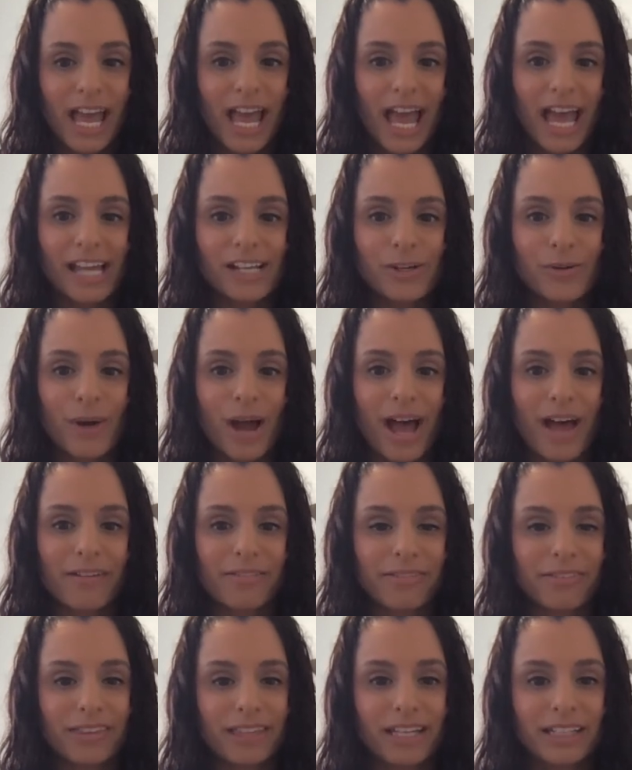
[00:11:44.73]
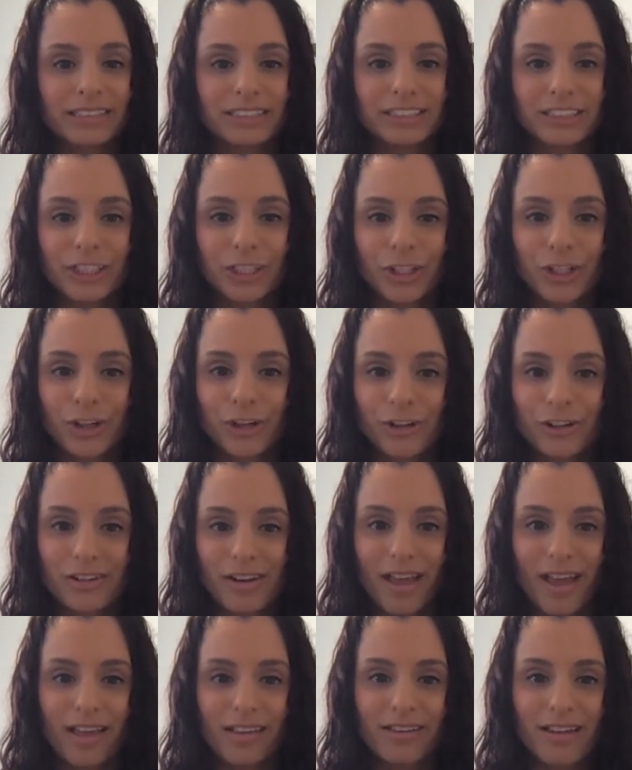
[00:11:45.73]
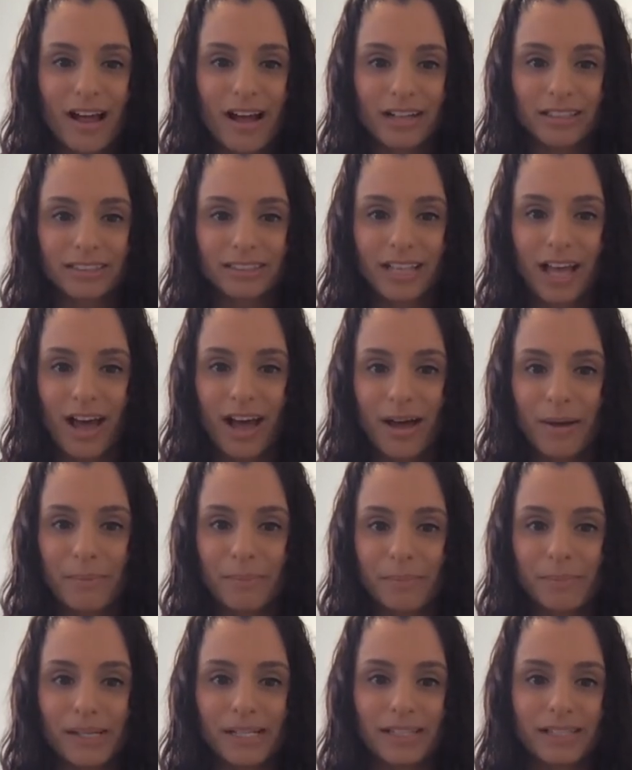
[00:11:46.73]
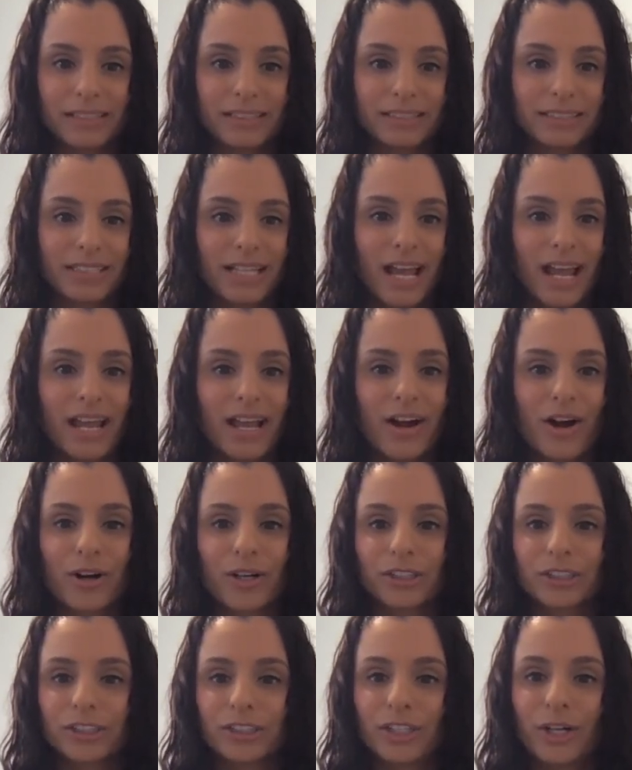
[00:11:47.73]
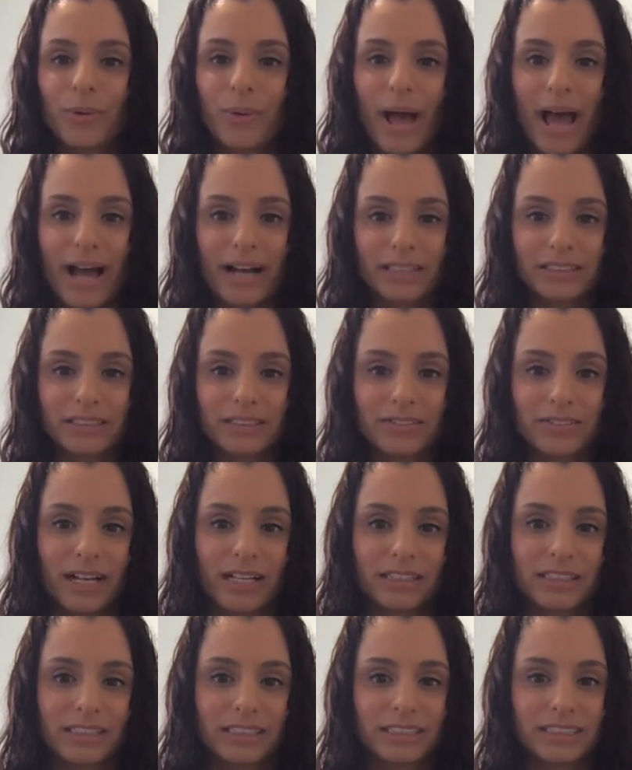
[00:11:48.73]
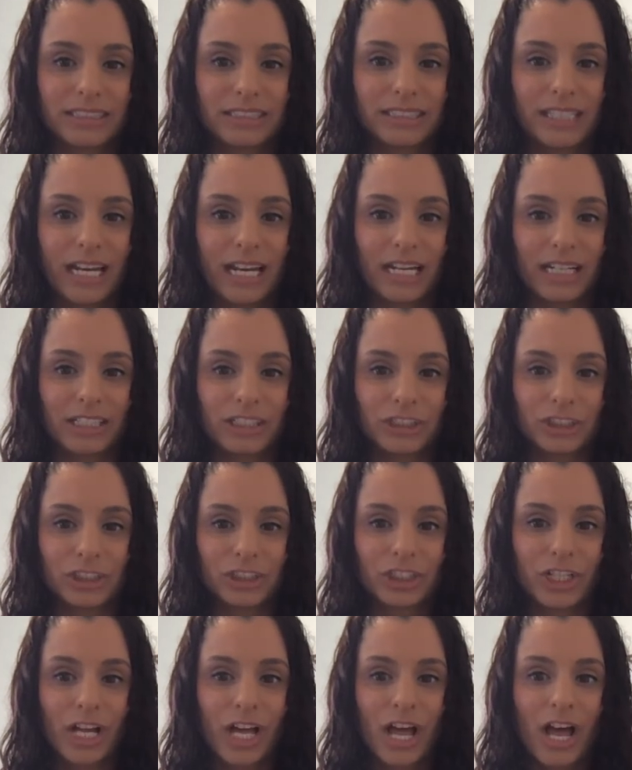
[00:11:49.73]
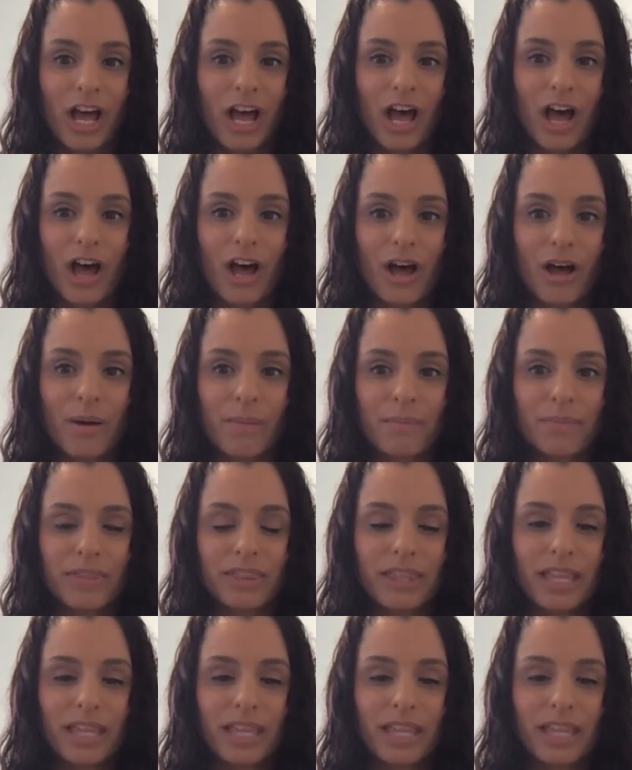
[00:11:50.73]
and you have things secured and locked up because they are so active at this stage um,